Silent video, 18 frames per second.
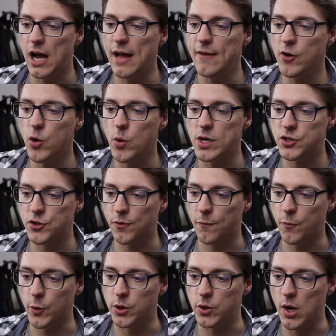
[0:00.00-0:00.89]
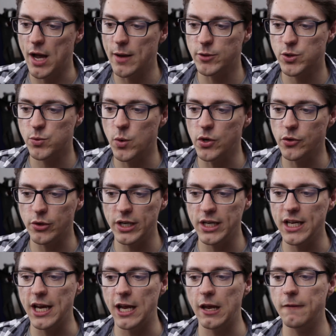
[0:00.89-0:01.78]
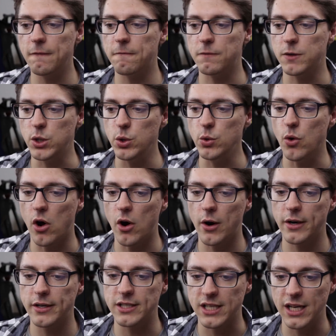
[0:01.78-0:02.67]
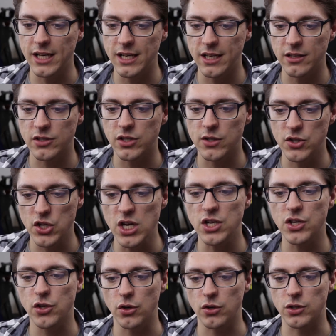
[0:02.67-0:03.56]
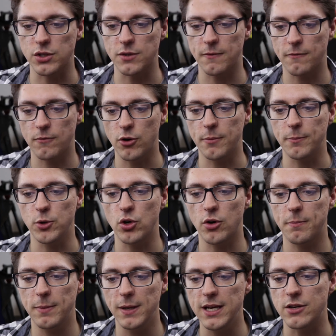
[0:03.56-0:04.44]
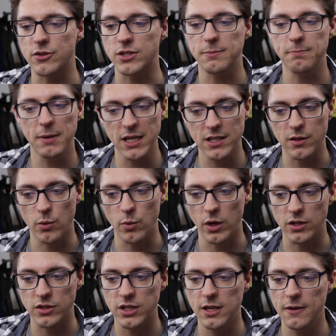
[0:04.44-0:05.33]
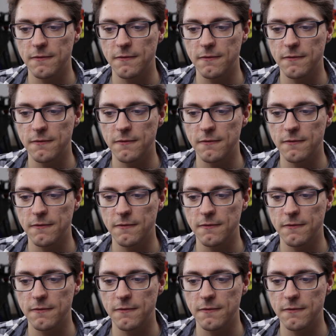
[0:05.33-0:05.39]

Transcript: I have a question for you. I was wondering if you are taking suggestions from your players in Pixel Worlds.